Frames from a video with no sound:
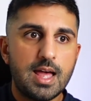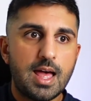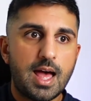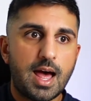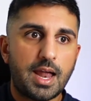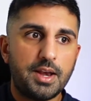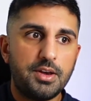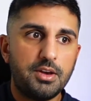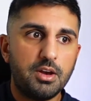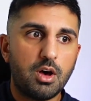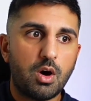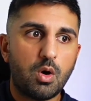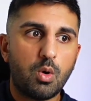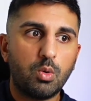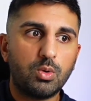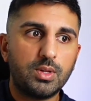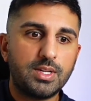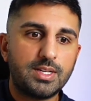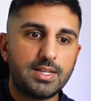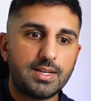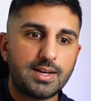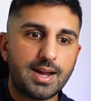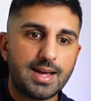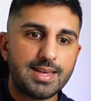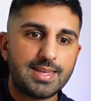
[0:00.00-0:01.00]
And not only
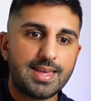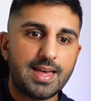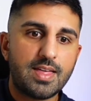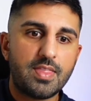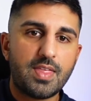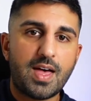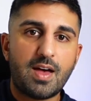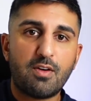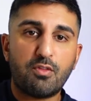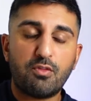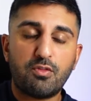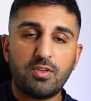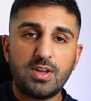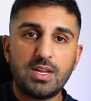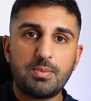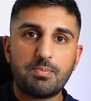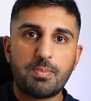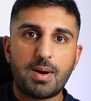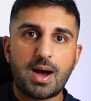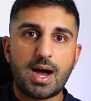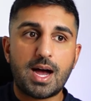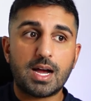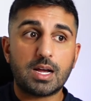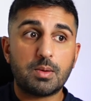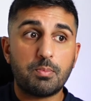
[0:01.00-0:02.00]
did I get their
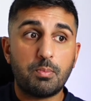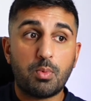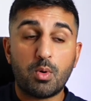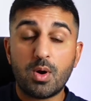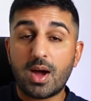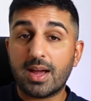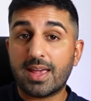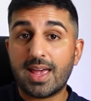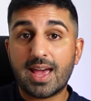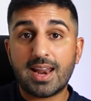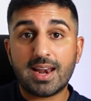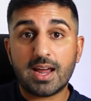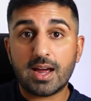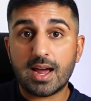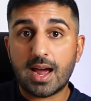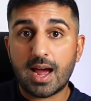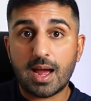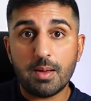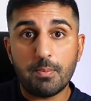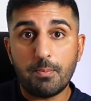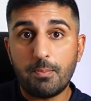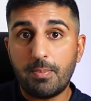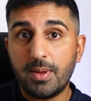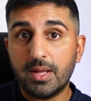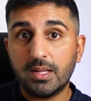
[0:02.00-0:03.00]
feedback, but again, I, I
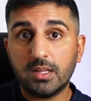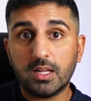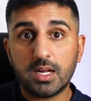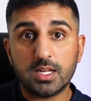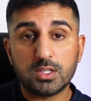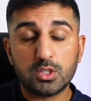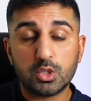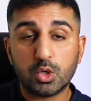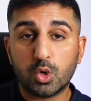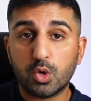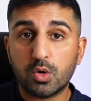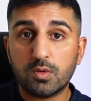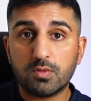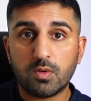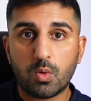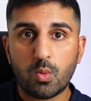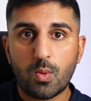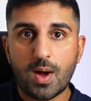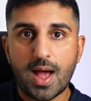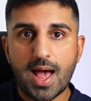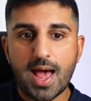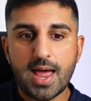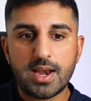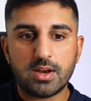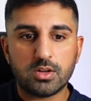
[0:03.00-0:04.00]
built a ton of
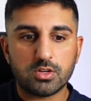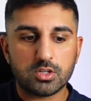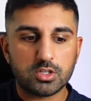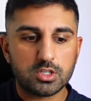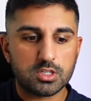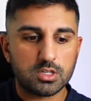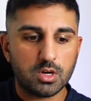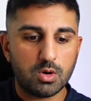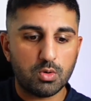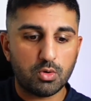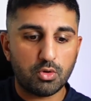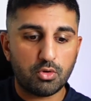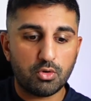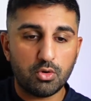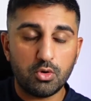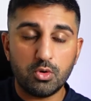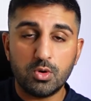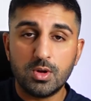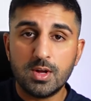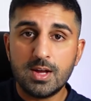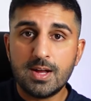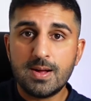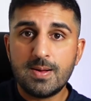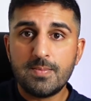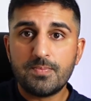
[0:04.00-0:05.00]
awareness. So through
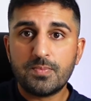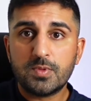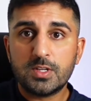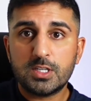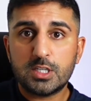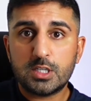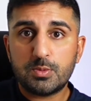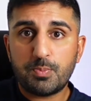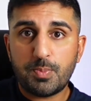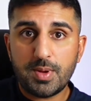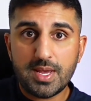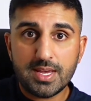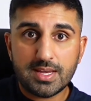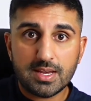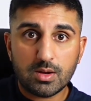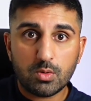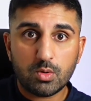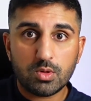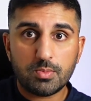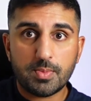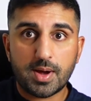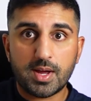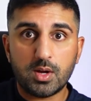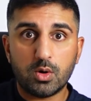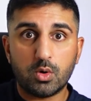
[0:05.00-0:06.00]
speaking with
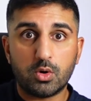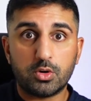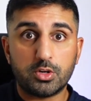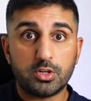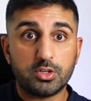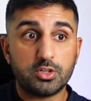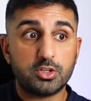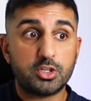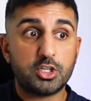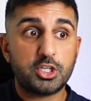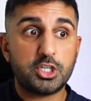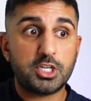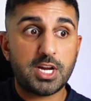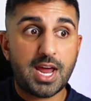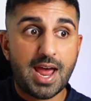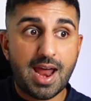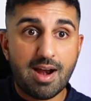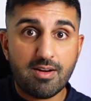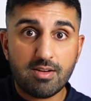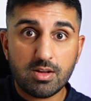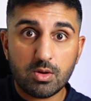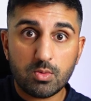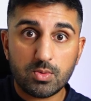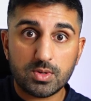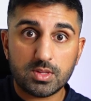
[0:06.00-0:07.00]
my audience,
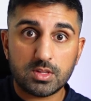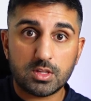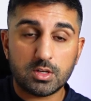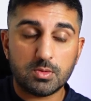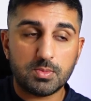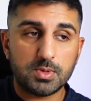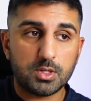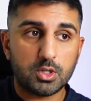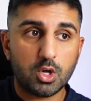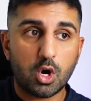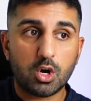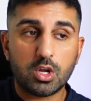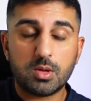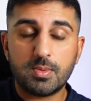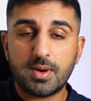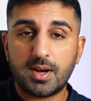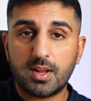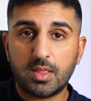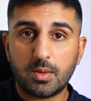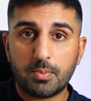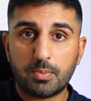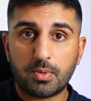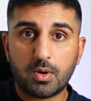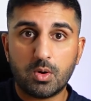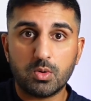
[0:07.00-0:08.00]
sharing with them and documenting
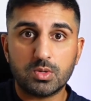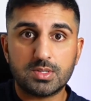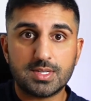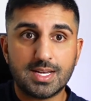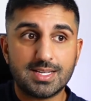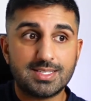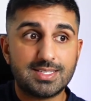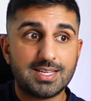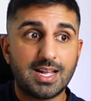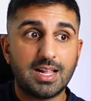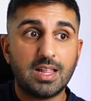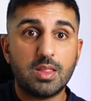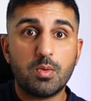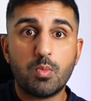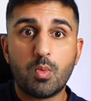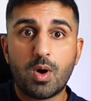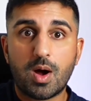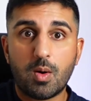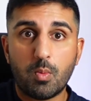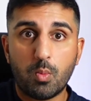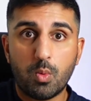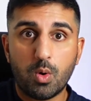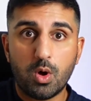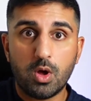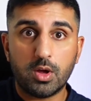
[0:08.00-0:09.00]
the process, telling them what
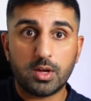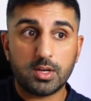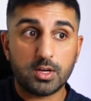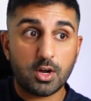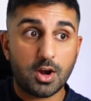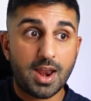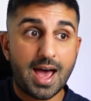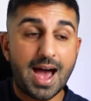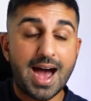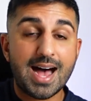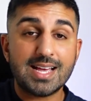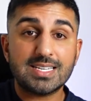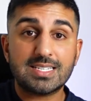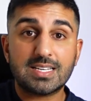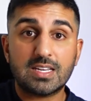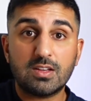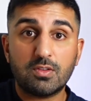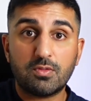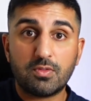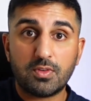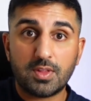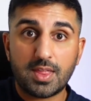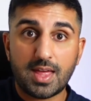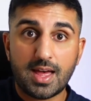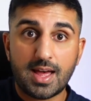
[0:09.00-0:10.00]
I'm working on, asking
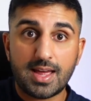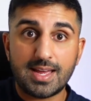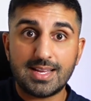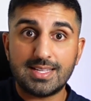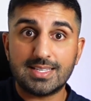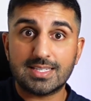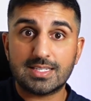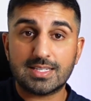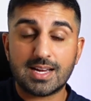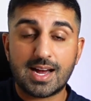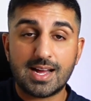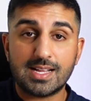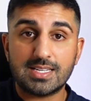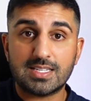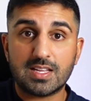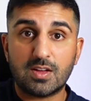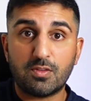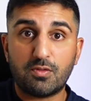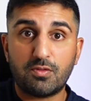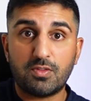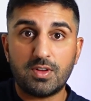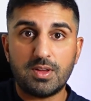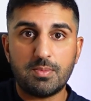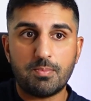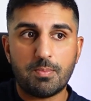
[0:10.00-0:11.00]
for their insights, their
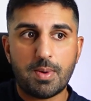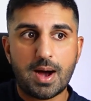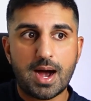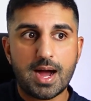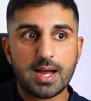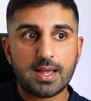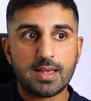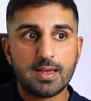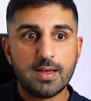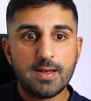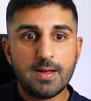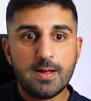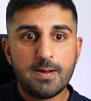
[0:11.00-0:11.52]
feedback,